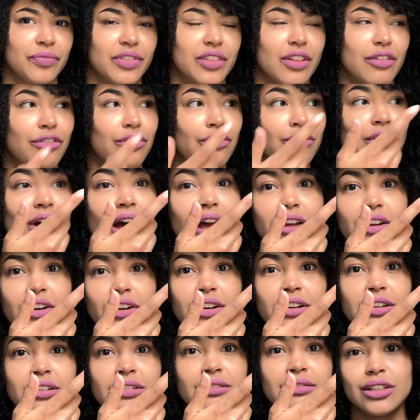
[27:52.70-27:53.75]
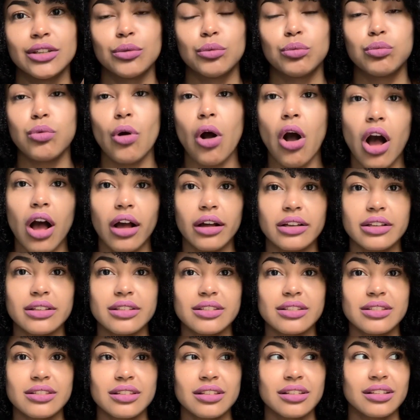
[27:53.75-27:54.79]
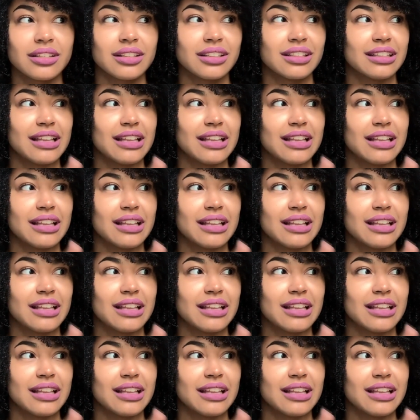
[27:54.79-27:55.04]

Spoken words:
The fire, the wax